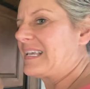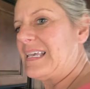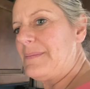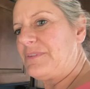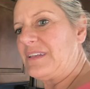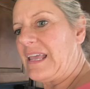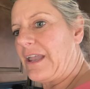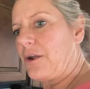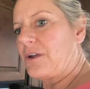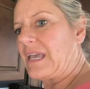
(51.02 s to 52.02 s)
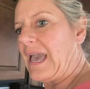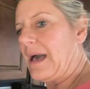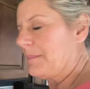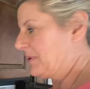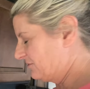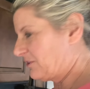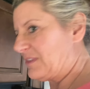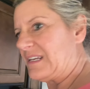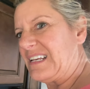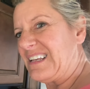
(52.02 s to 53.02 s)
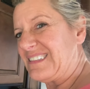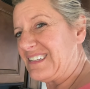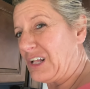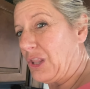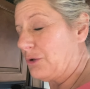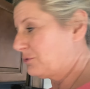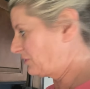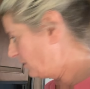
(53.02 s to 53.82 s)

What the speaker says: it keeps an air gap so that it doesn't close